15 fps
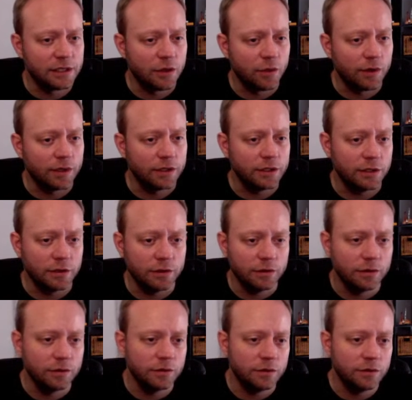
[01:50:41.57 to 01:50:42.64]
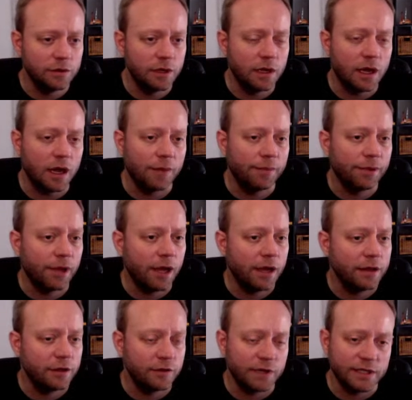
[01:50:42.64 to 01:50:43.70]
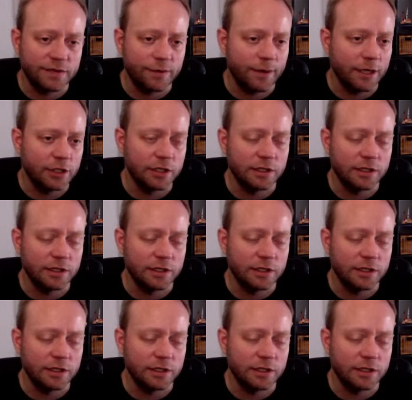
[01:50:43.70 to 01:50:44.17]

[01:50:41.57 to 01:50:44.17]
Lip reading: going to apply the transformation.